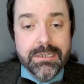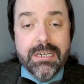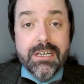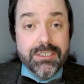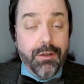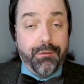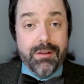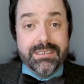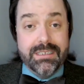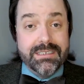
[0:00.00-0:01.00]
So for
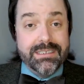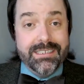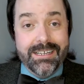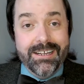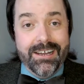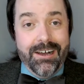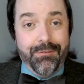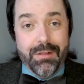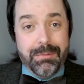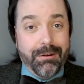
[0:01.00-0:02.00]
instance, I'll
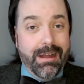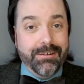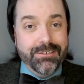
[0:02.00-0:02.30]
flip it around.